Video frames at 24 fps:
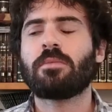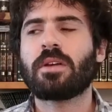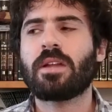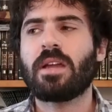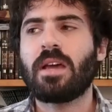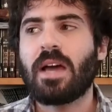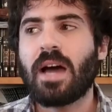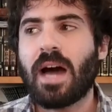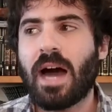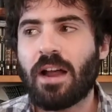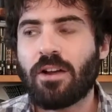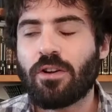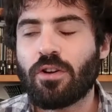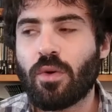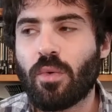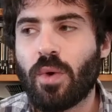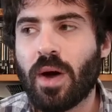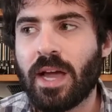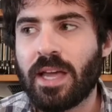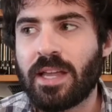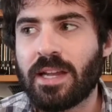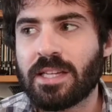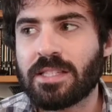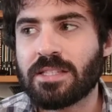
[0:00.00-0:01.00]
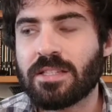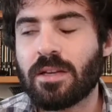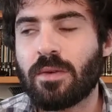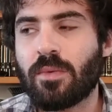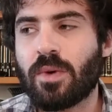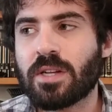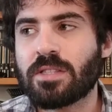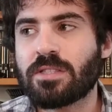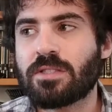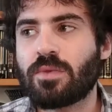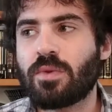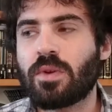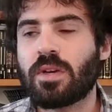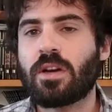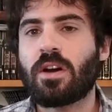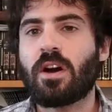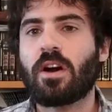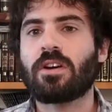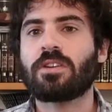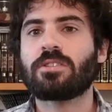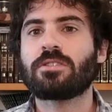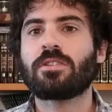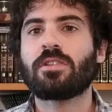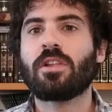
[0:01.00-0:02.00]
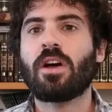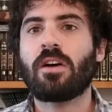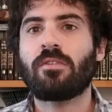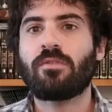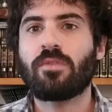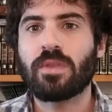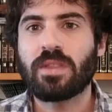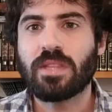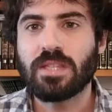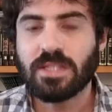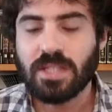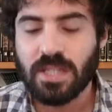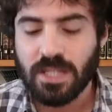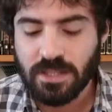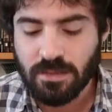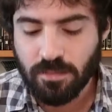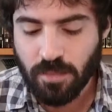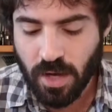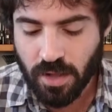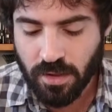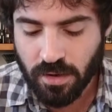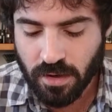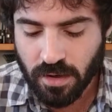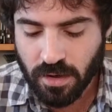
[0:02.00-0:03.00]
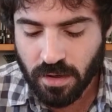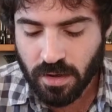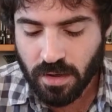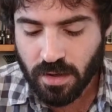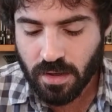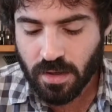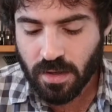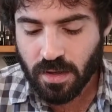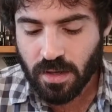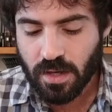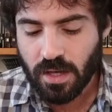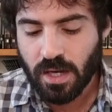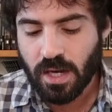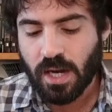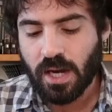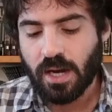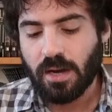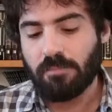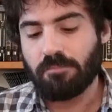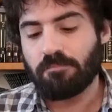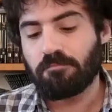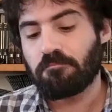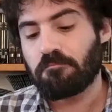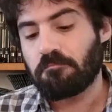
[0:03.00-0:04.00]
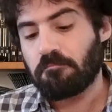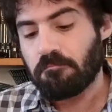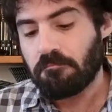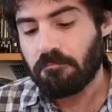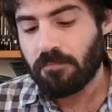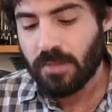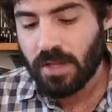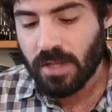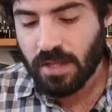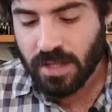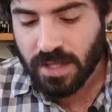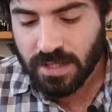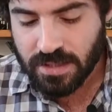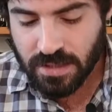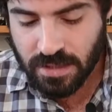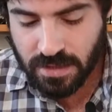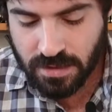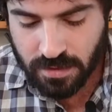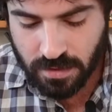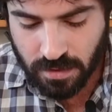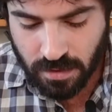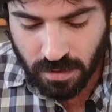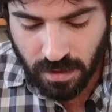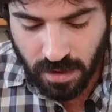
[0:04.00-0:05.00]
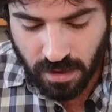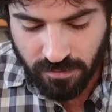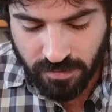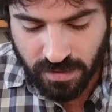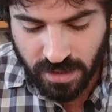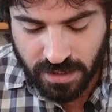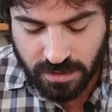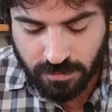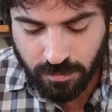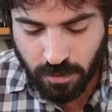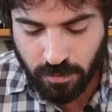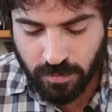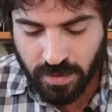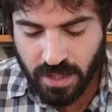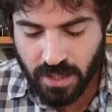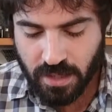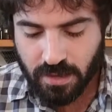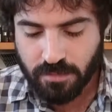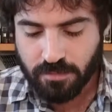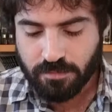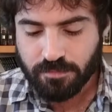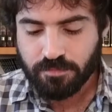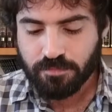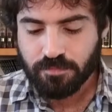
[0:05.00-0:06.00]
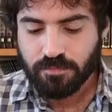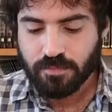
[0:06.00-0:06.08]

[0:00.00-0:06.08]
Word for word: But I don't know why he necessarily wants to encourage love with this kid's mother, um, unless it's love that's permitted.